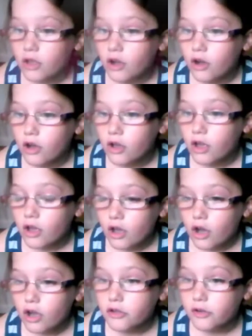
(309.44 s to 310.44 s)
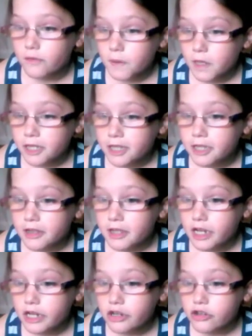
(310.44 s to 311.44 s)
I don't like the
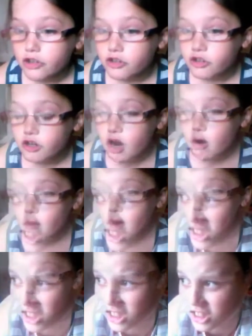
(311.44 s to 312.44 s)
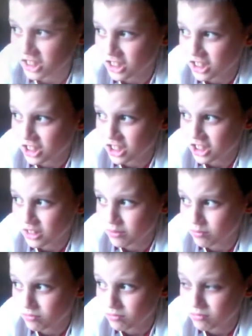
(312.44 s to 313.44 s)
teachers shouting.